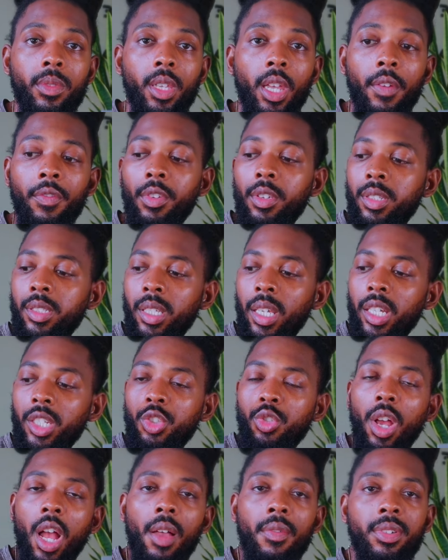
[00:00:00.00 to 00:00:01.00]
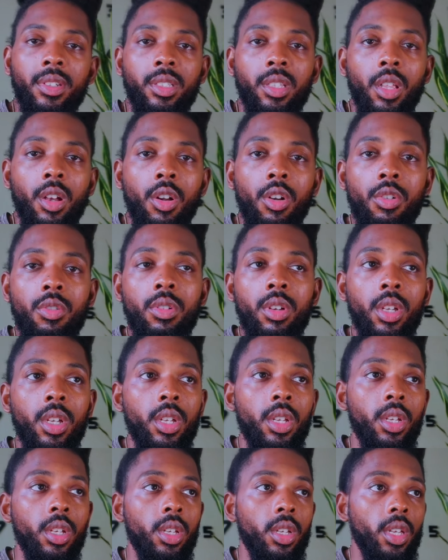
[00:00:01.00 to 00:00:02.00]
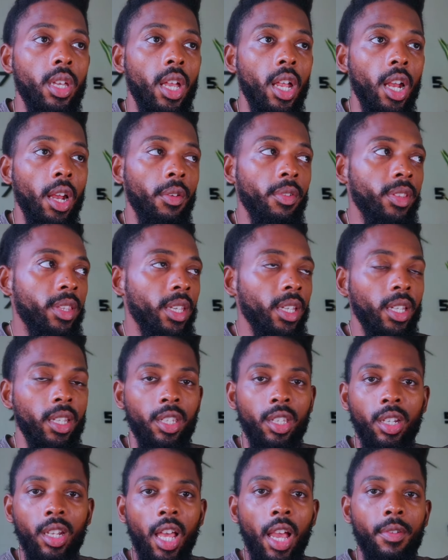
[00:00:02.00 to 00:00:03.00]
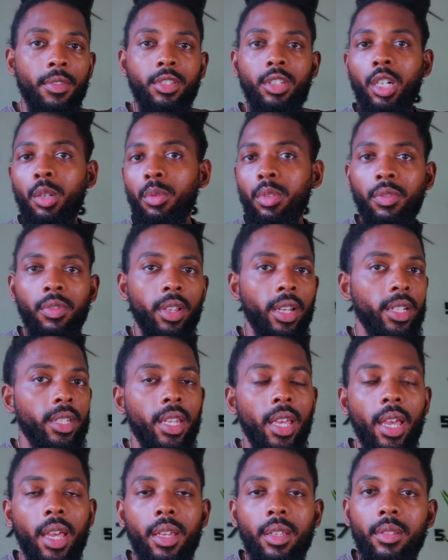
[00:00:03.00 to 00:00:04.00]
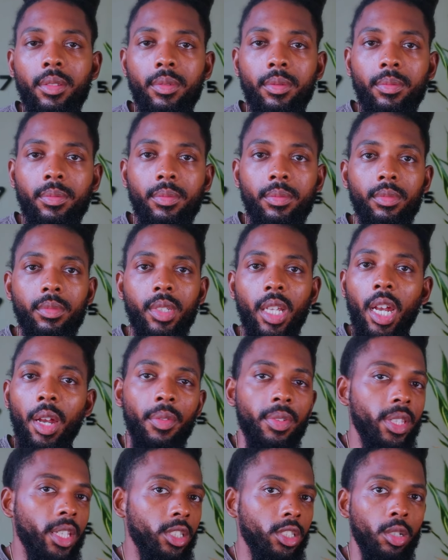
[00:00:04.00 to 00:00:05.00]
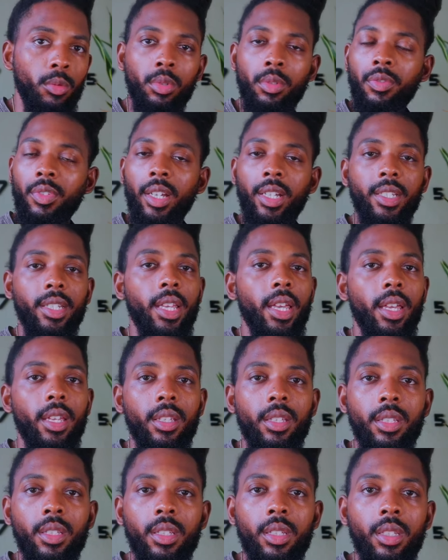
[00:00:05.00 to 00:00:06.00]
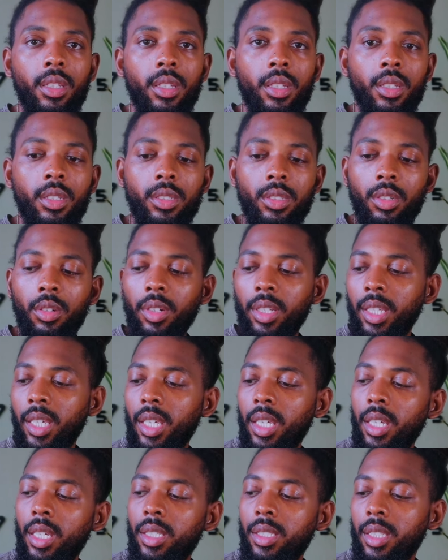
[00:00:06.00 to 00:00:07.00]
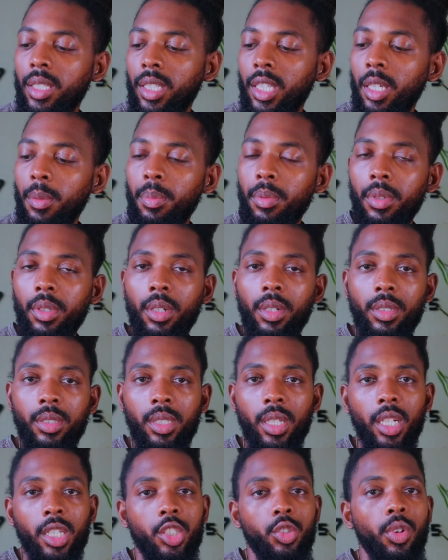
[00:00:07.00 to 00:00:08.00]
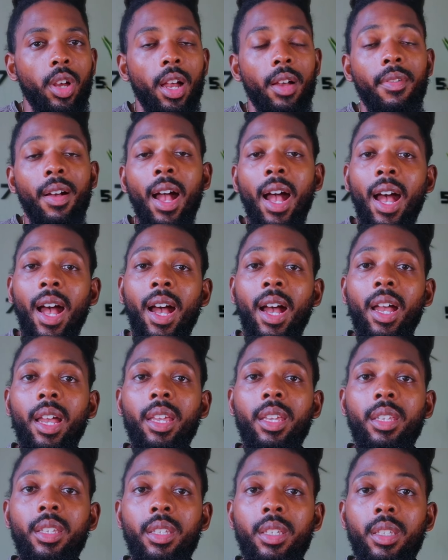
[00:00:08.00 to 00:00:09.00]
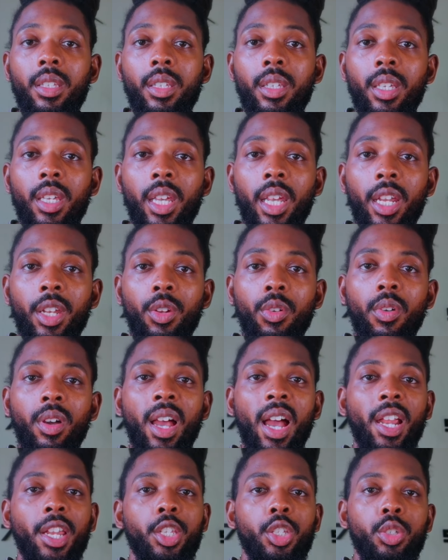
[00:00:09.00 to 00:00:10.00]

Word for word: If your sex drive is low, everything in your life is going to reflect that. Everything's going to reflect that. So the key is to keeping your sex drive high and knowing how to